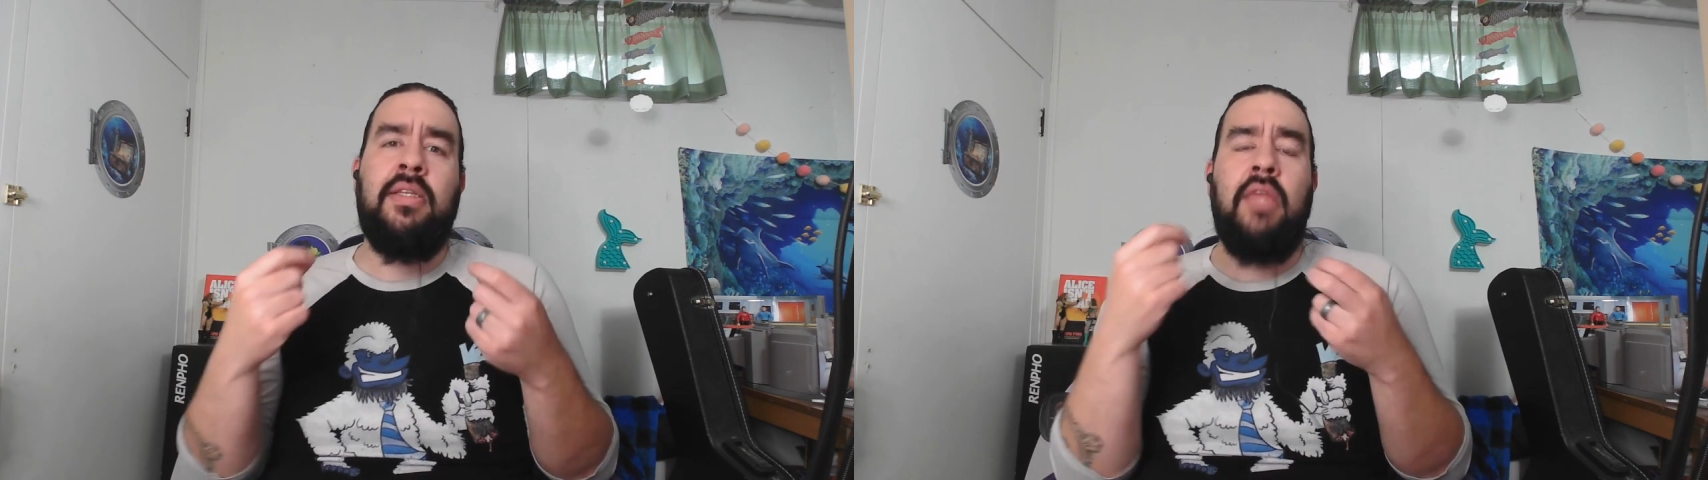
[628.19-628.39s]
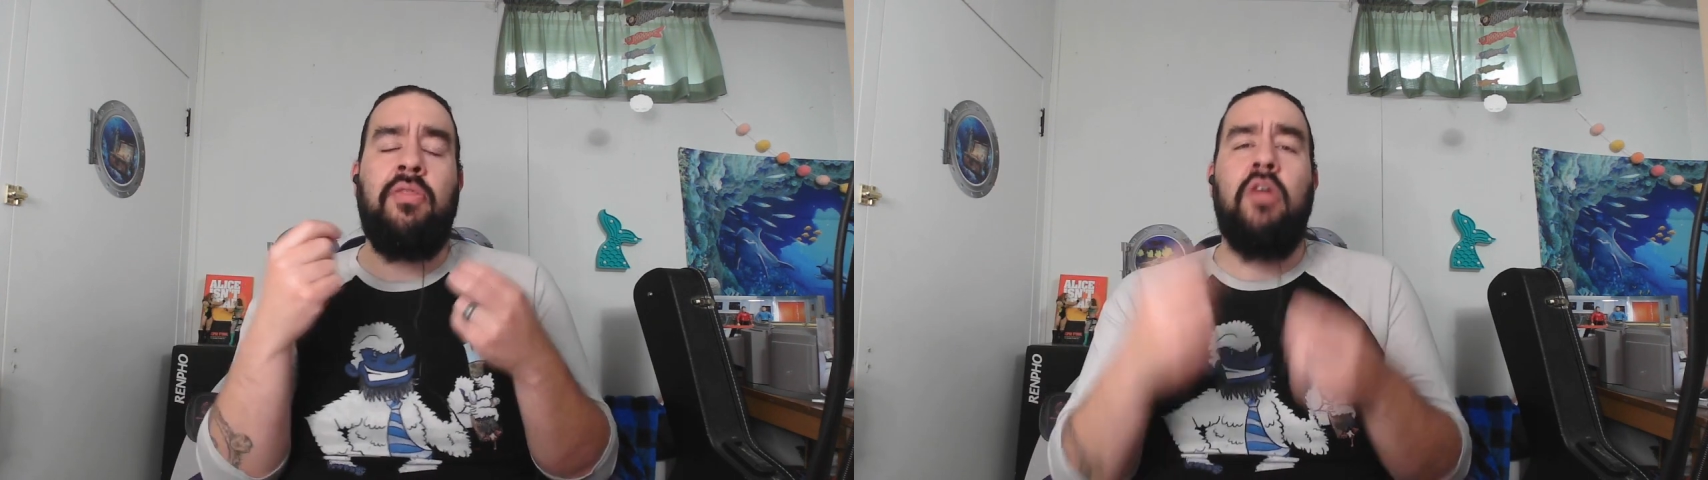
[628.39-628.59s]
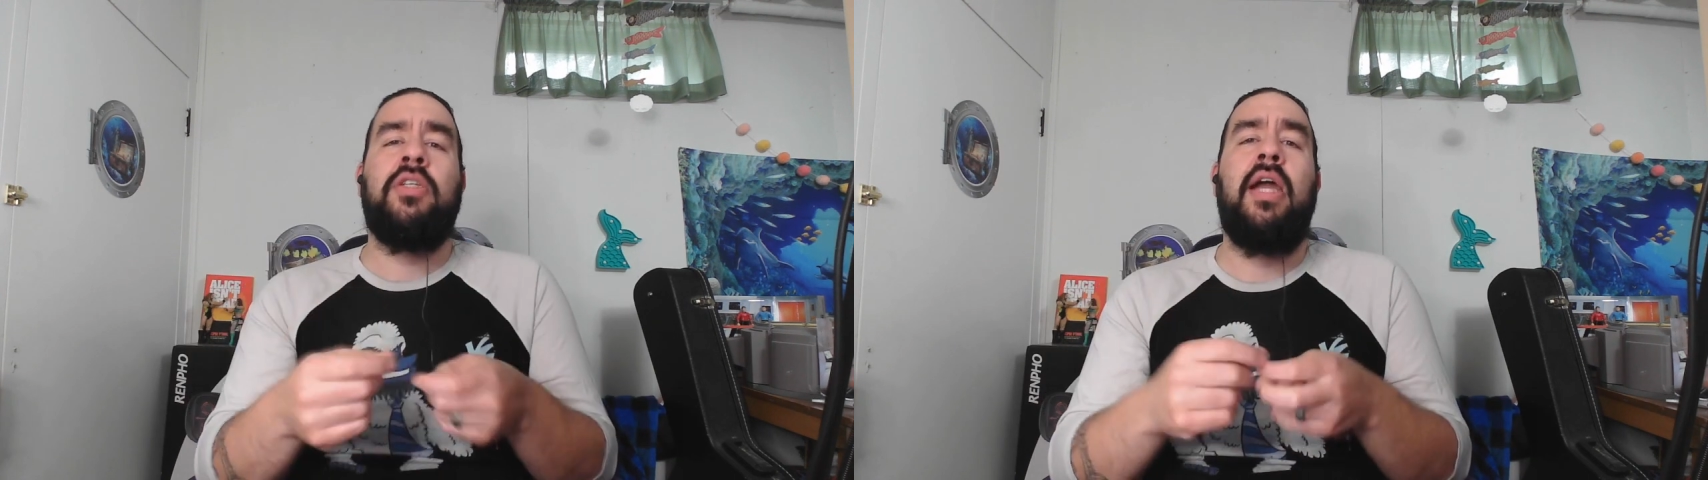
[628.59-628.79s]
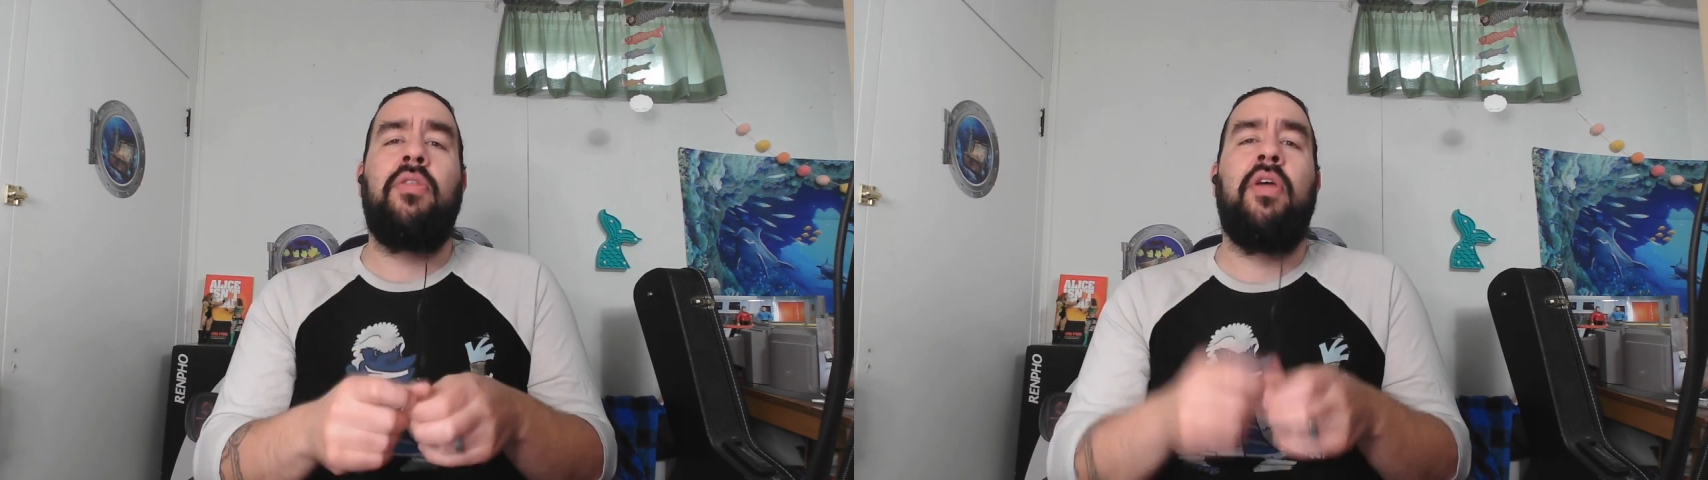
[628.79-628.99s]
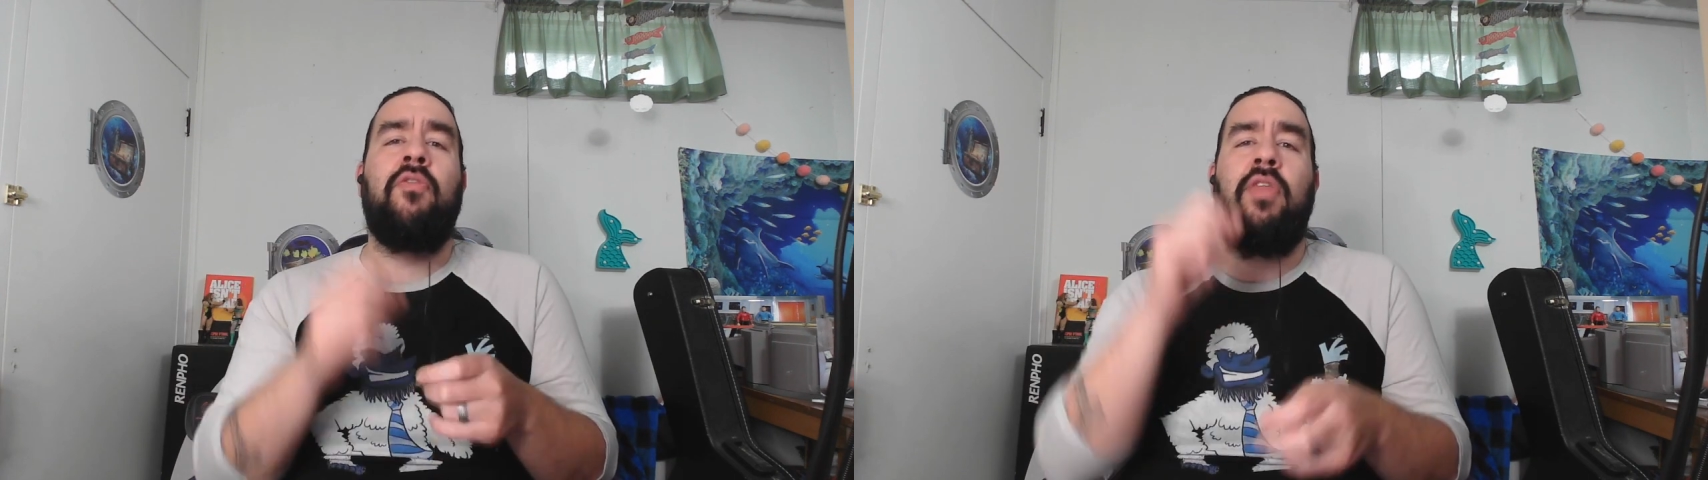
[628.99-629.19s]
their title
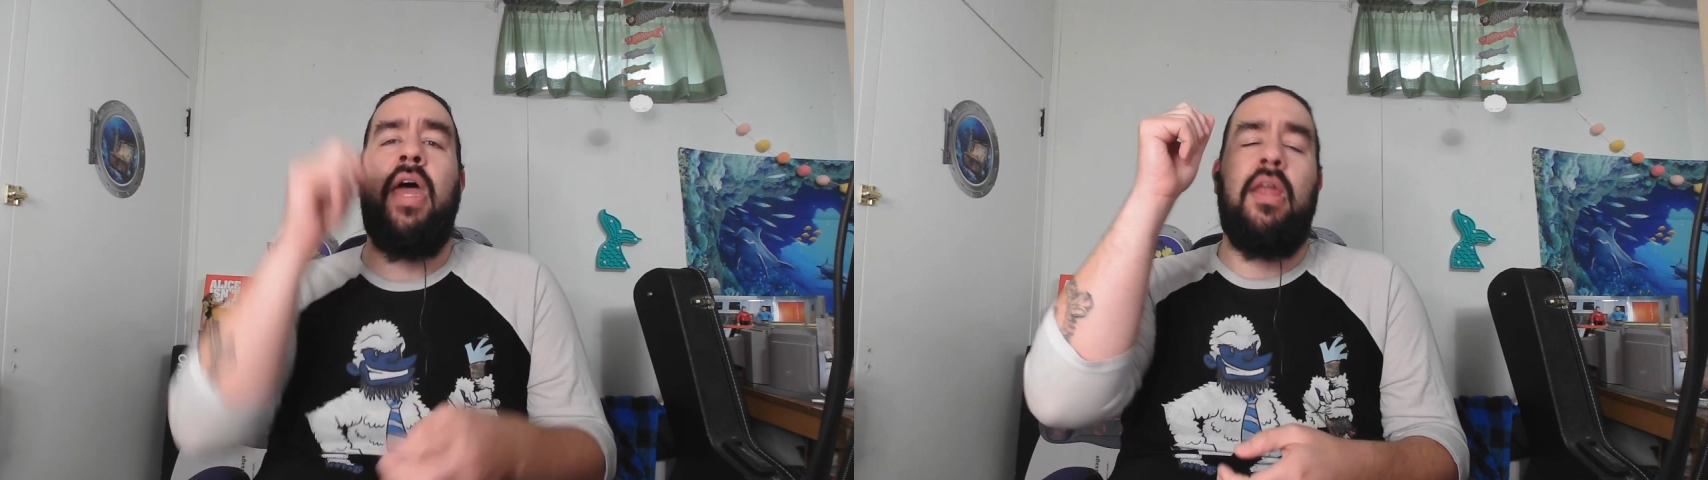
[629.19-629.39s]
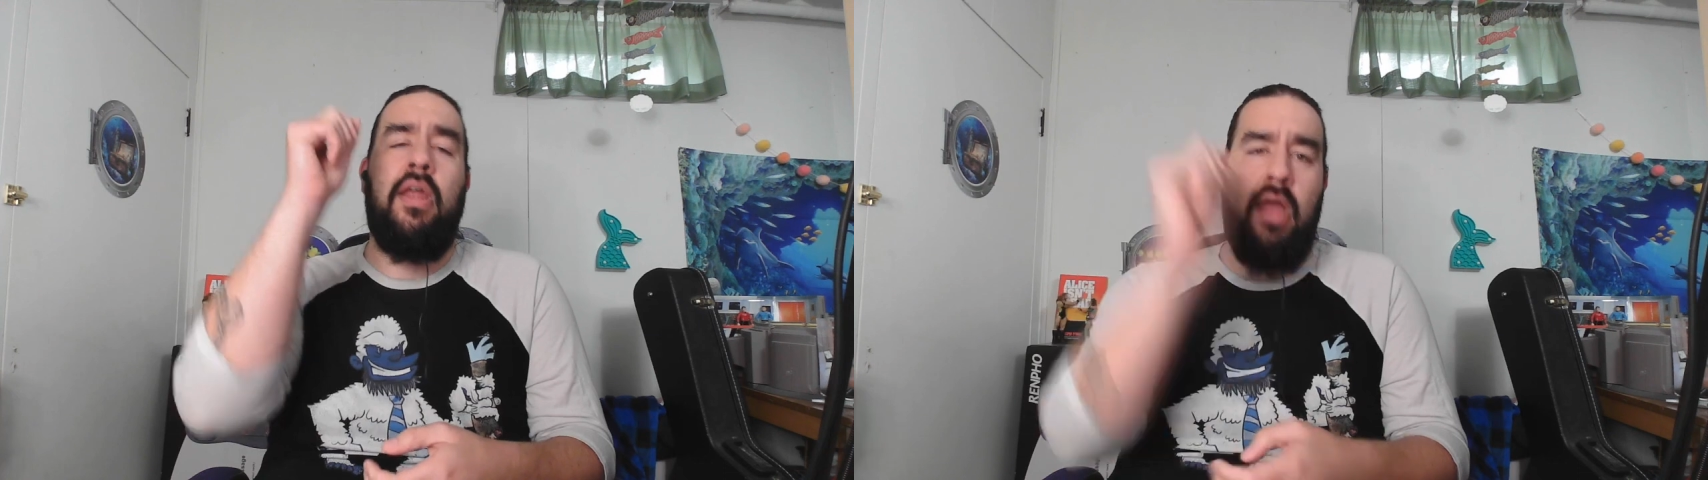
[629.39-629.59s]
there for that